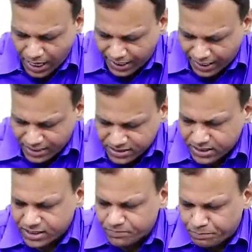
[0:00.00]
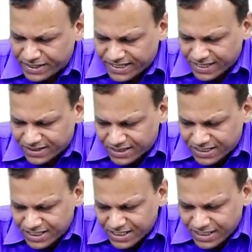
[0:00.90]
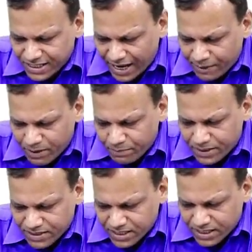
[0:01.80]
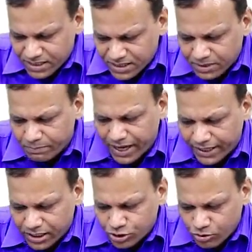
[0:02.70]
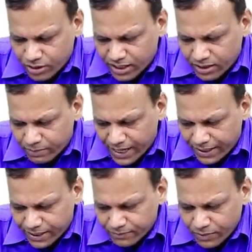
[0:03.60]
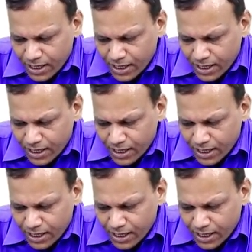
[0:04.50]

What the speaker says: And lastly, beta 3 can be present in the bladder, urinary bladder.